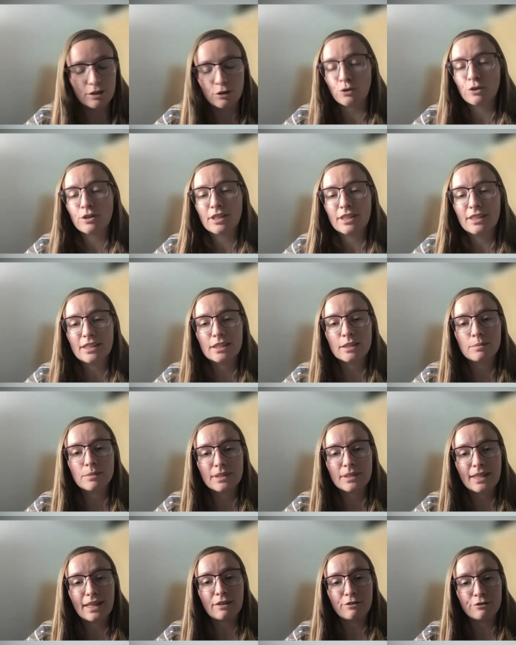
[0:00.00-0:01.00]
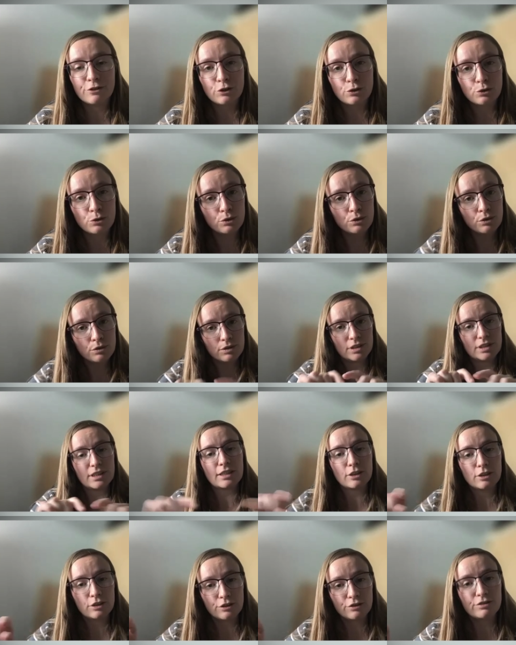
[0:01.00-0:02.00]
organisms, they have two
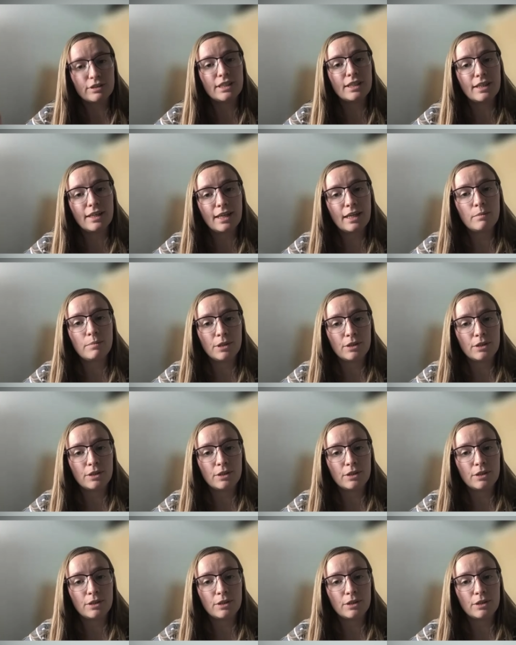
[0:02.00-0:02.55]
sets of DNA,